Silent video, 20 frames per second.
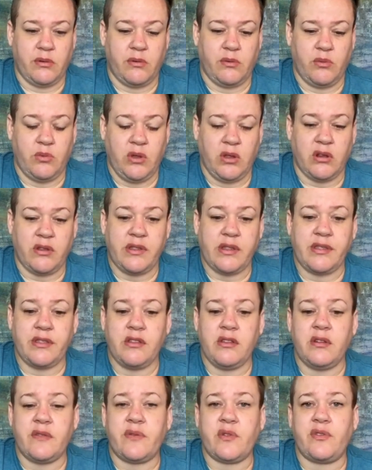that the
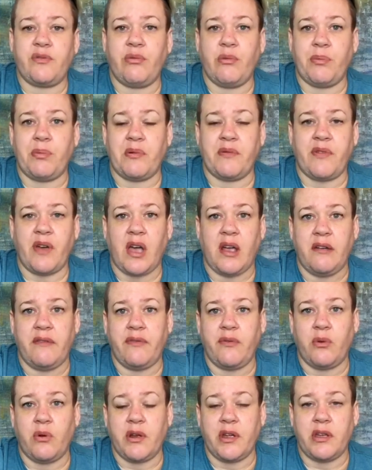universe will provide
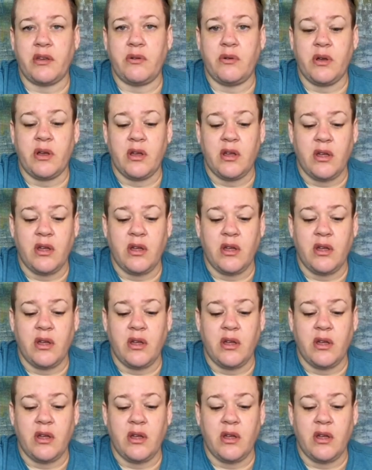for you.